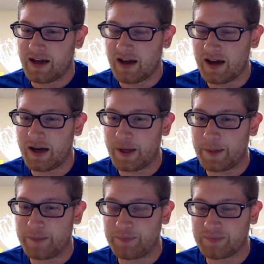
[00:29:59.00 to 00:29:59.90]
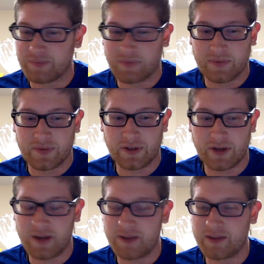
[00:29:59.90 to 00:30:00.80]
So
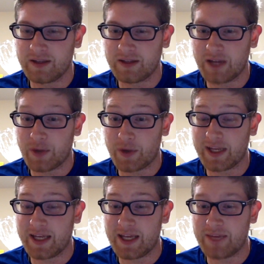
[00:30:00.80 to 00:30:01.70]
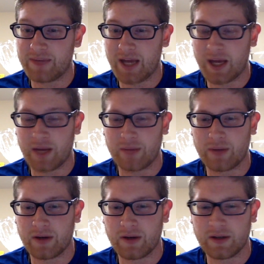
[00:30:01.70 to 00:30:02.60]
I think they want to keep that
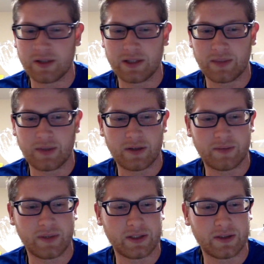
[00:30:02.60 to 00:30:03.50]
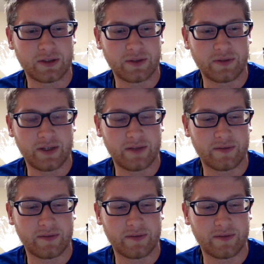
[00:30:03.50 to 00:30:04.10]
Paul, is it the Paul Bunyan Trophy?